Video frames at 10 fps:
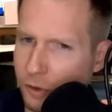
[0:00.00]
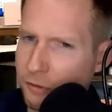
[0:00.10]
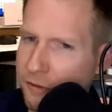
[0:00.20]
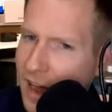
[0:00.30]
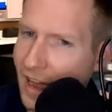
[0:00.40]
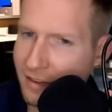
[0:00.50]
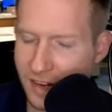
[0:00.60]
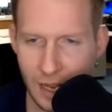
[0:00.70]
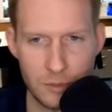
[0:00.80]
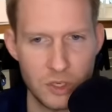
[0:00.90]
five
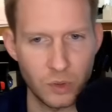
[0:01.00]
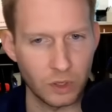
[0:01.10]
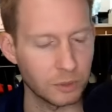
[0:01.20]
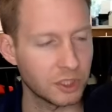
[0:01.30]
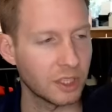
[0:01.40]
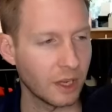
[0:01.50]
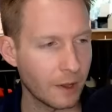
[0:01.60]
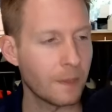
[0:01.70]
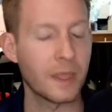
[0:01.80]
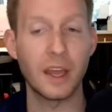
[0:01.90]
named storms.
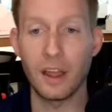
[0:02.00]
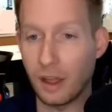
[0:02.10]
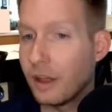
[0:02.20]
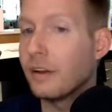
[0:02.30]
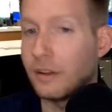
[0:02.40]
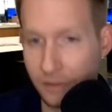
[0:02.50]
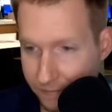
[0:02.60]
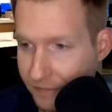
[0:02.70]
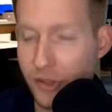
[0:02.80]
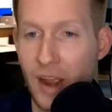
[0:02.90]

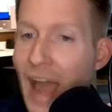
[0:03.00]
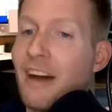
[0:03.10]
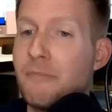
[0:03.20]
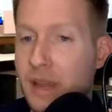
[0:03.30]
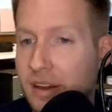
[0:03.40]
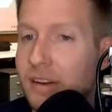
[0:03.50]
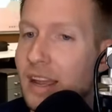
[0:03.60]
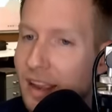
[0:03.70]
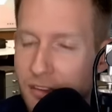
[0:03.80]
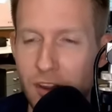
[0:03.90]
There have been,
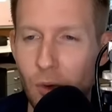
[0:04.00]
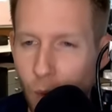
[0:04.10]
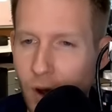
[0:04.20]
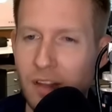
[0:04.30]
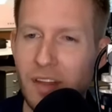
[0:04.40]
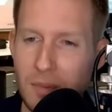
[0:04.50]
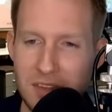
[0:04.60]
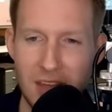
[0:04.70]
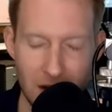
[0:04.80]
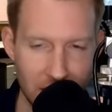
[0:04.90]
even though one of them is
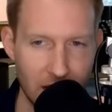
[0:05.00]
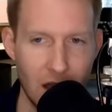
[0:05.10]
technically